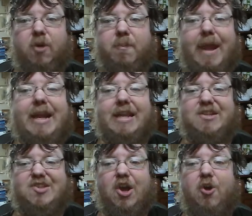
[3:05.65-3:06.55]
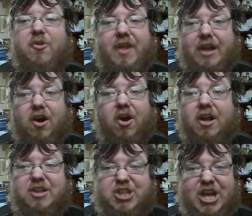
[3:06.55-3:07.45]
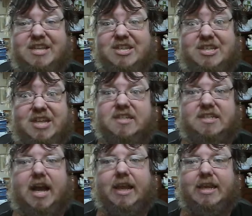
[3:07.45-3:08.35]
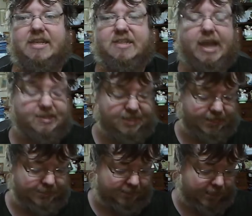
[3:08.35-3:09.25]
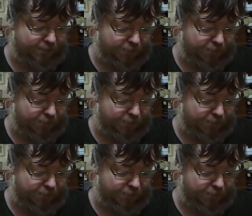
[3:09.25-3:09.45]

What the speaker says: made it so that Jace does not get his ass kicked in that